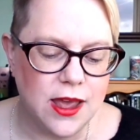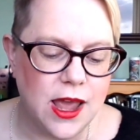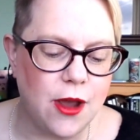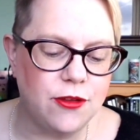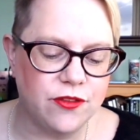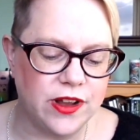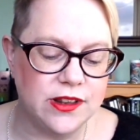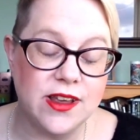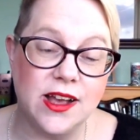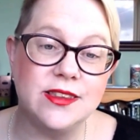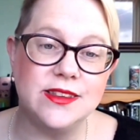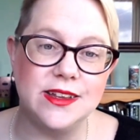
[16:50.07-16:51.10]
It was a
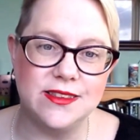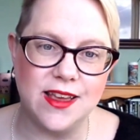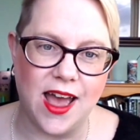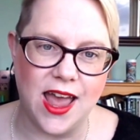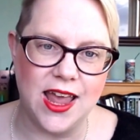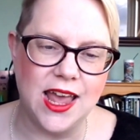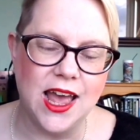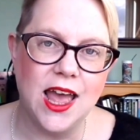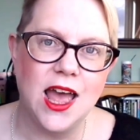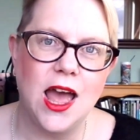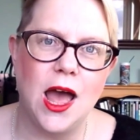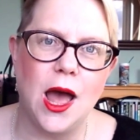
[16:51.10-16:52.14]
fantastic day,
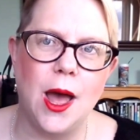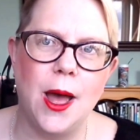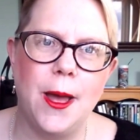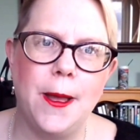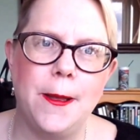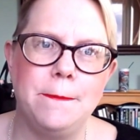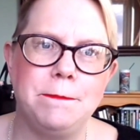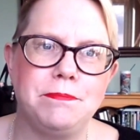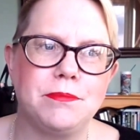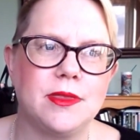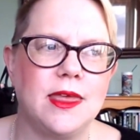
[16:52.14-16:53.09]
and